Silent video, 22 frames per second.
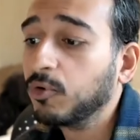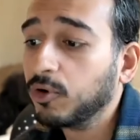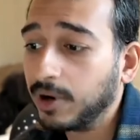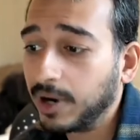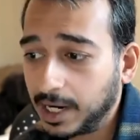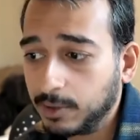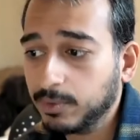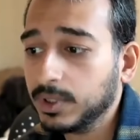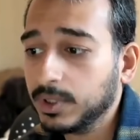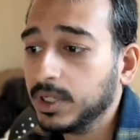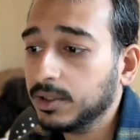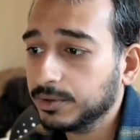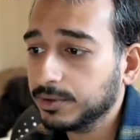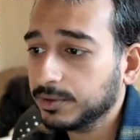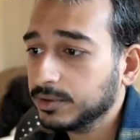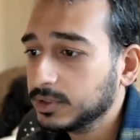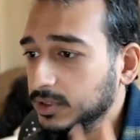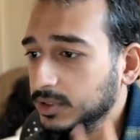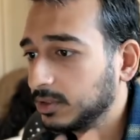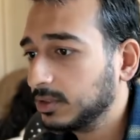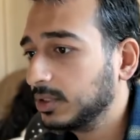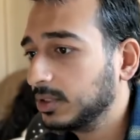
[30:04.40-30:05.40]
more equity
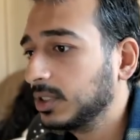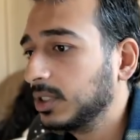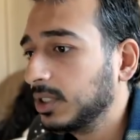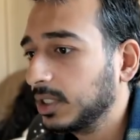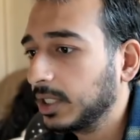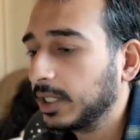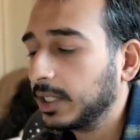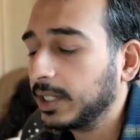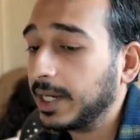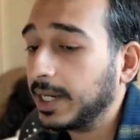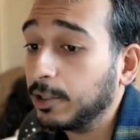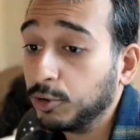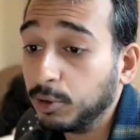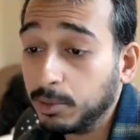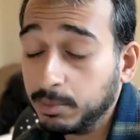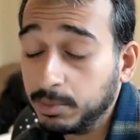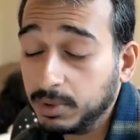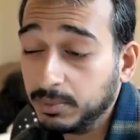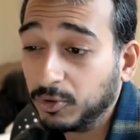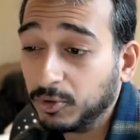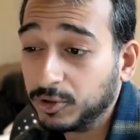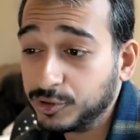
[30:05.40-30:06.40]
owners and how do I
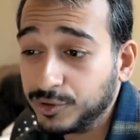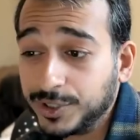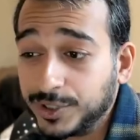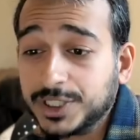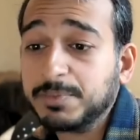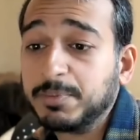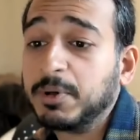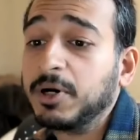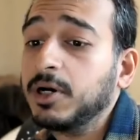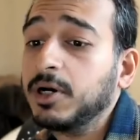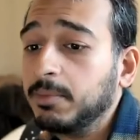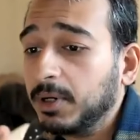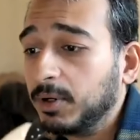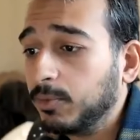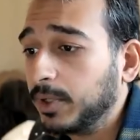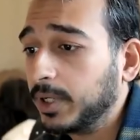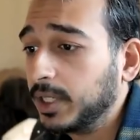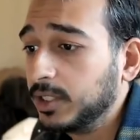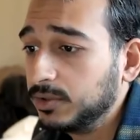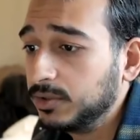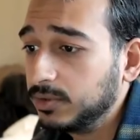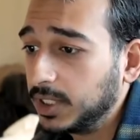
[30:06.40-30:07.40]
be more transparent about
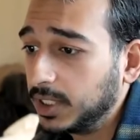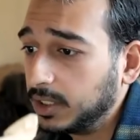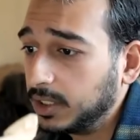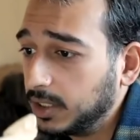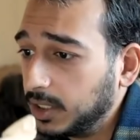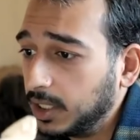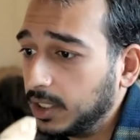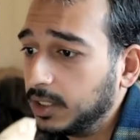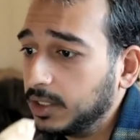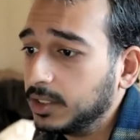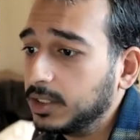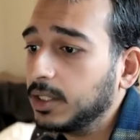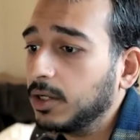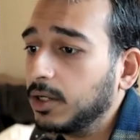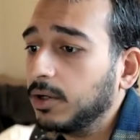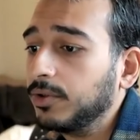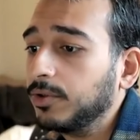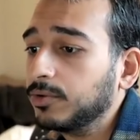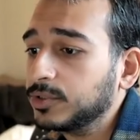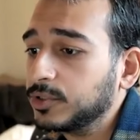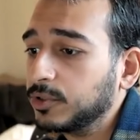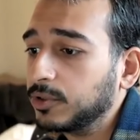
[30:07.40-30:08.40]
what I do day to day?
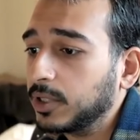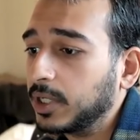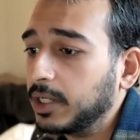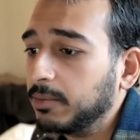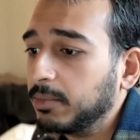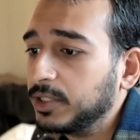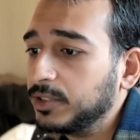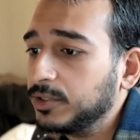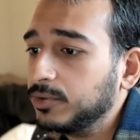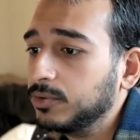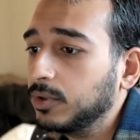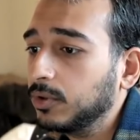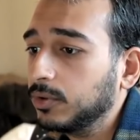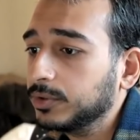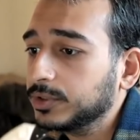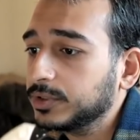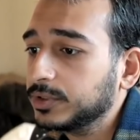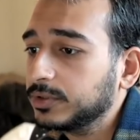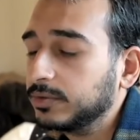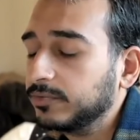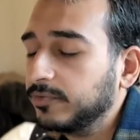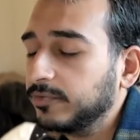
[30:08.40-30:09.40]
Those are kind of my two
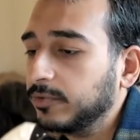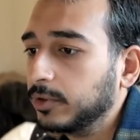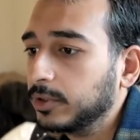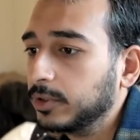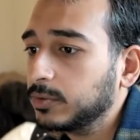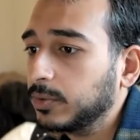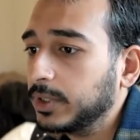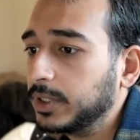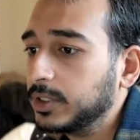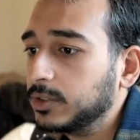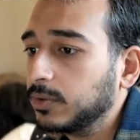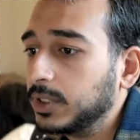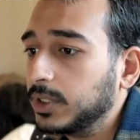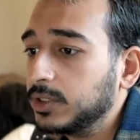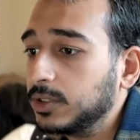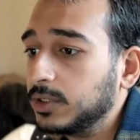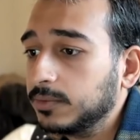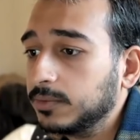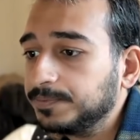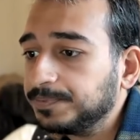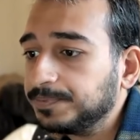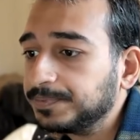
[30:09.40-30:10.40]
goals for
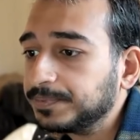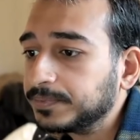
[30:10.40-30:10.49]
2022.